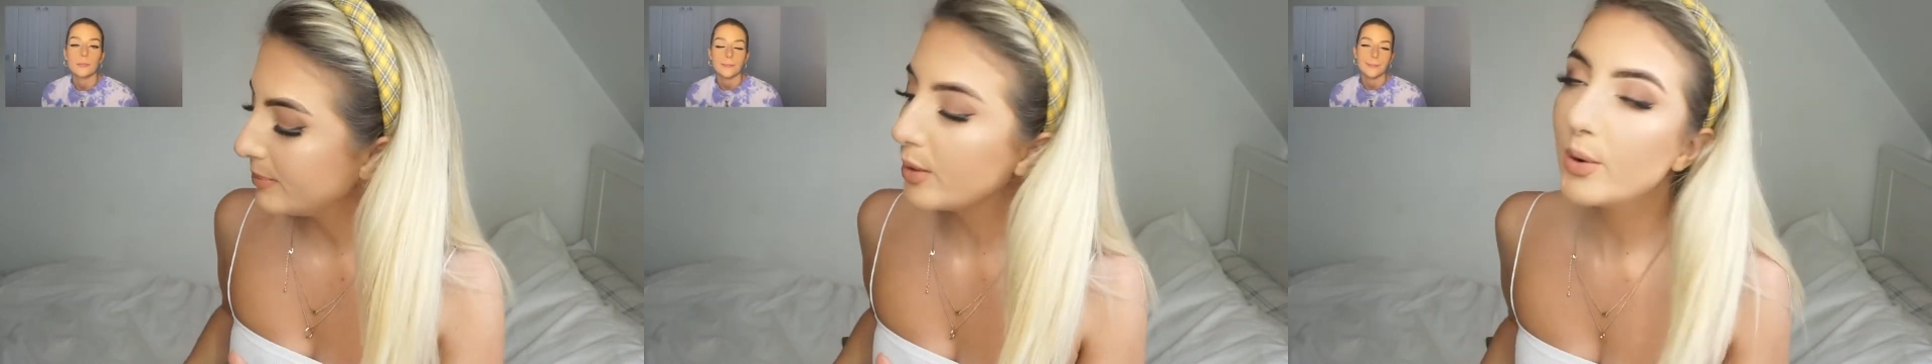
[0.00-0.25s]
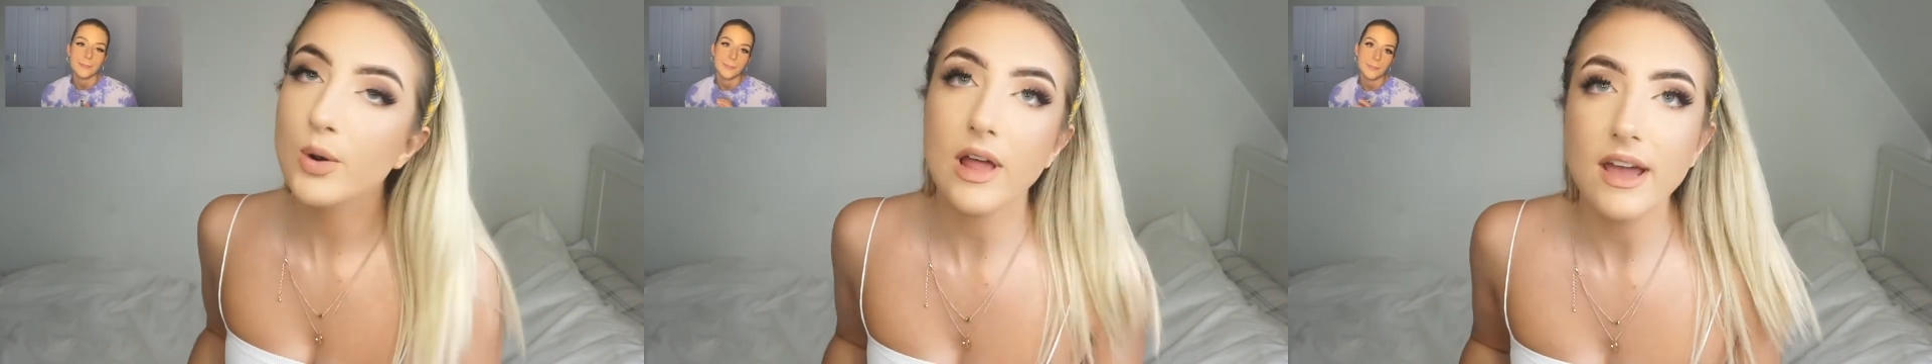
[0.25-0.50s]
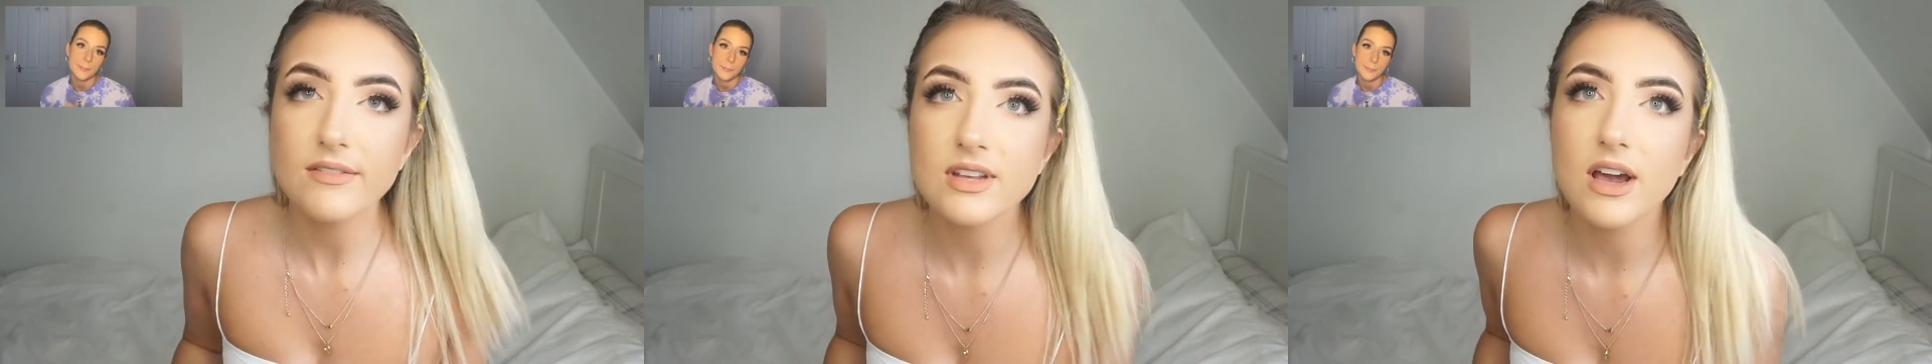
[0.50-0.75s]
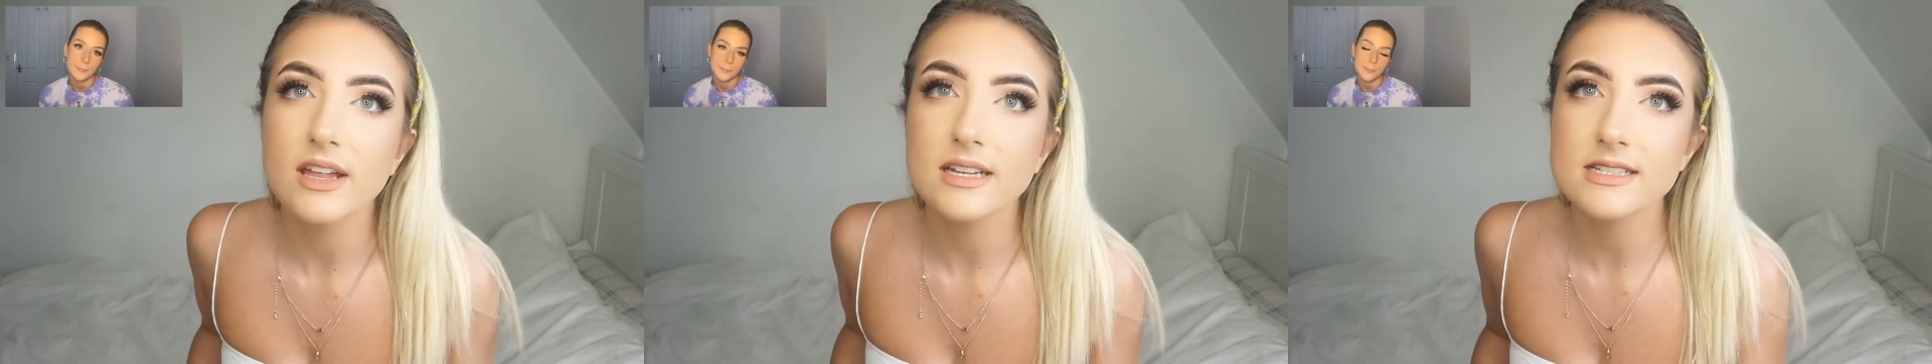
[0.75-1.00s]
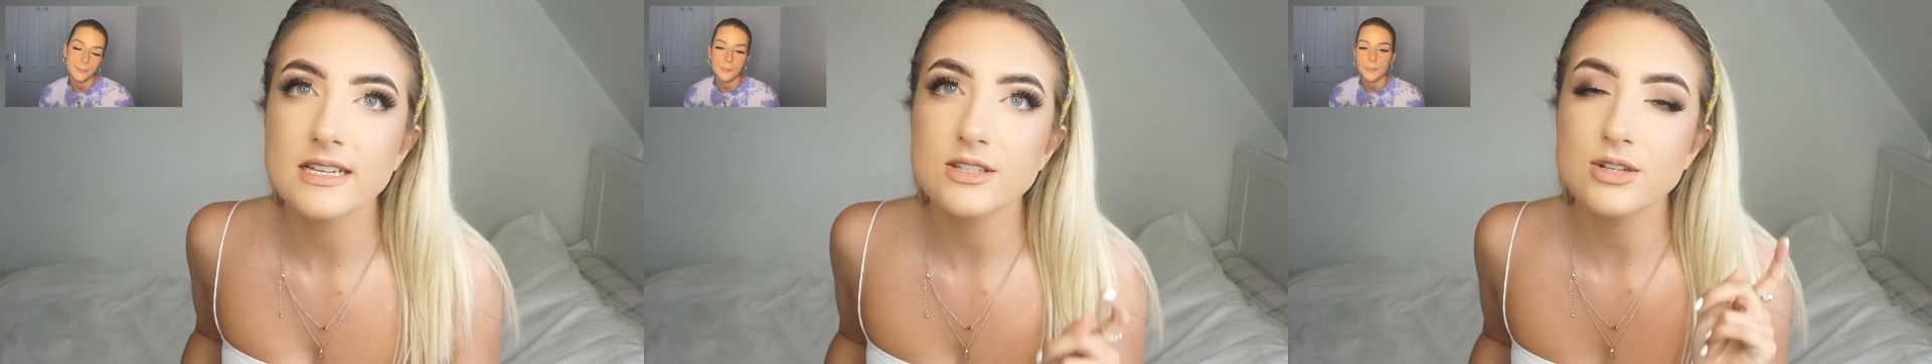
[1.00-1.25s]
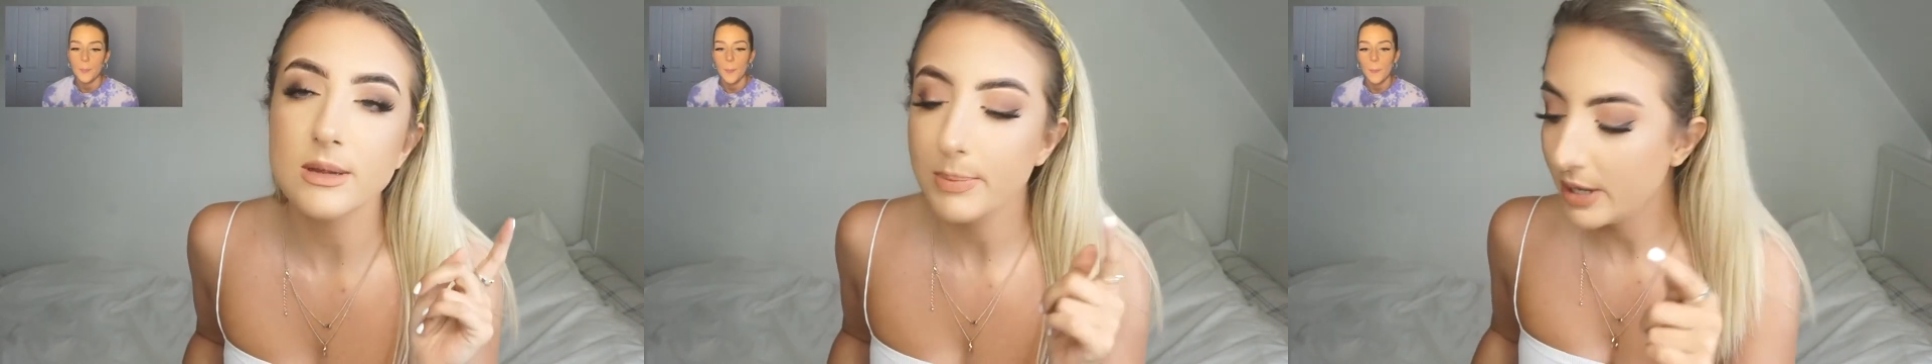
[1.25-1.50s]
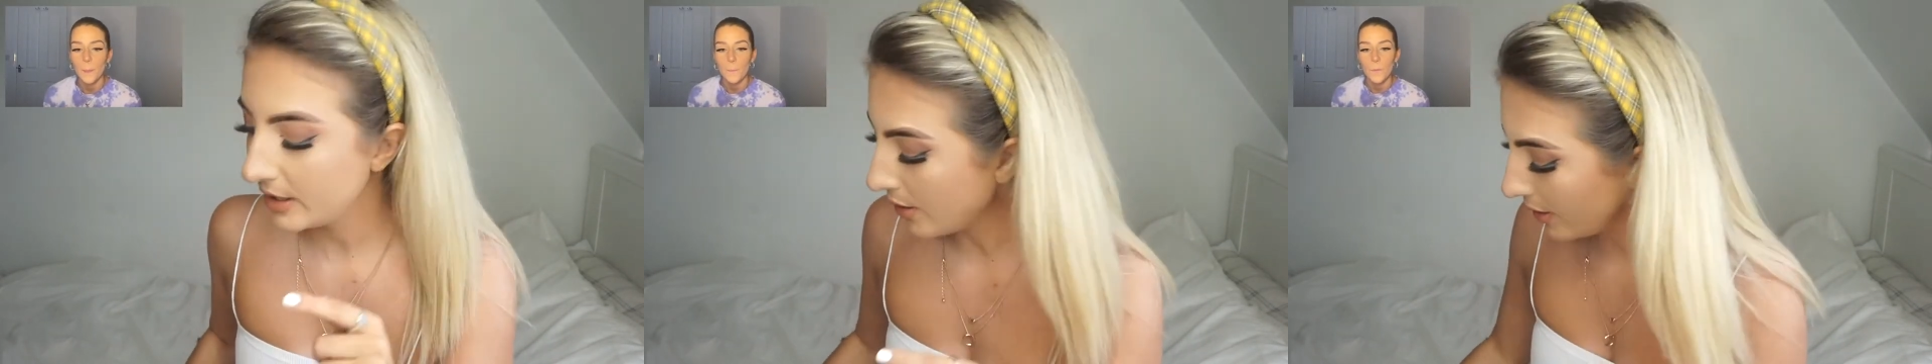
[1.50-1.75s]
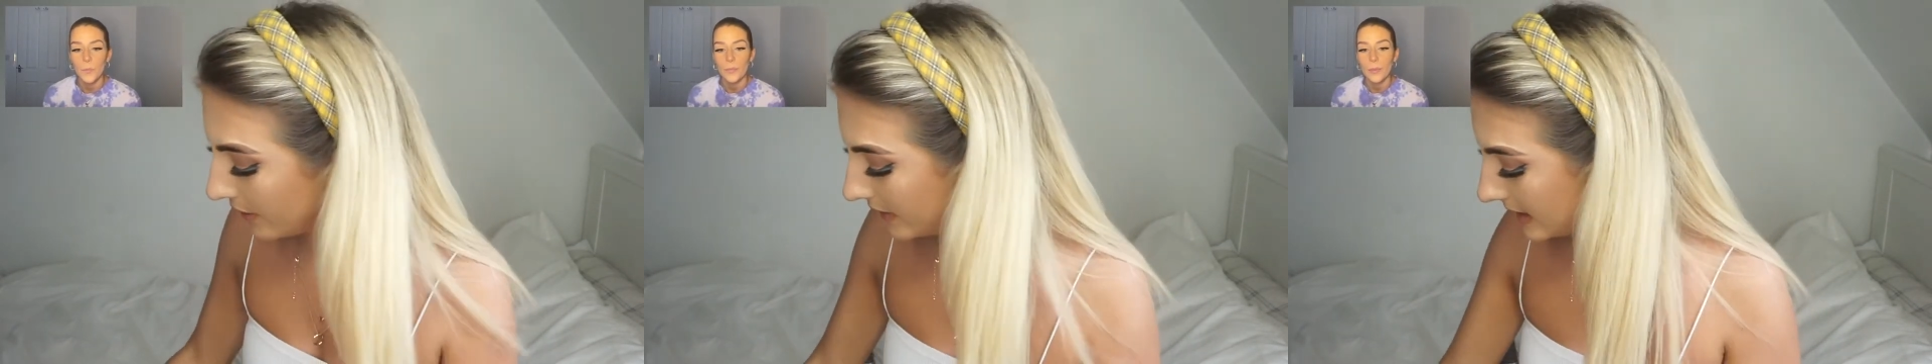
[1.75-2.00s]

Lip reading: but all I've done is literally put on